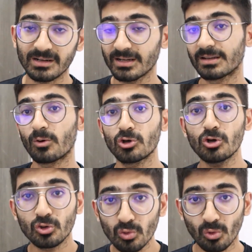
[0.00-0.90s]
cut it down
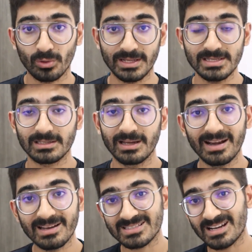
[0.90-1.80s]
to 2 rotis
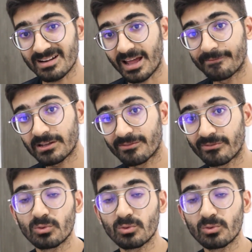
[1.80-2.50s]
and start having a